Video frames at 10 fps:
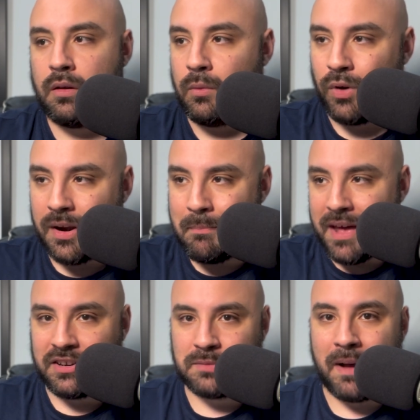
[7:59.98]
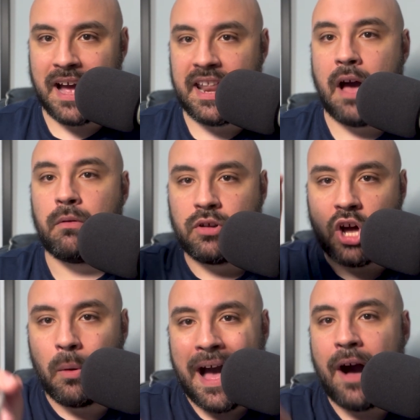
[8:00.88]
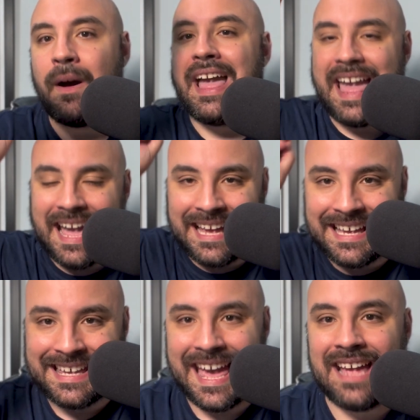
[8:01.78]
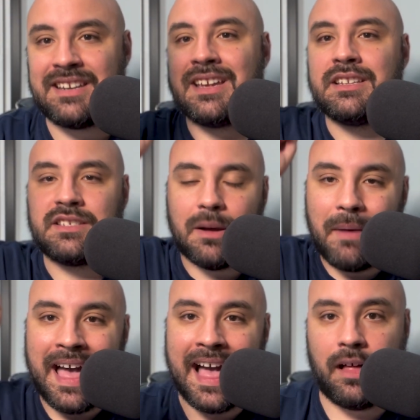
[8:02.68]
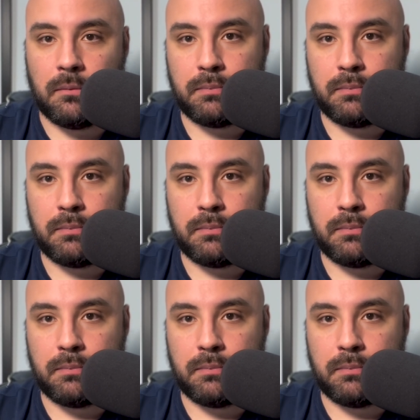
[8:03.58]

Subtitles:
We're in a better spot now. Go out and get some help.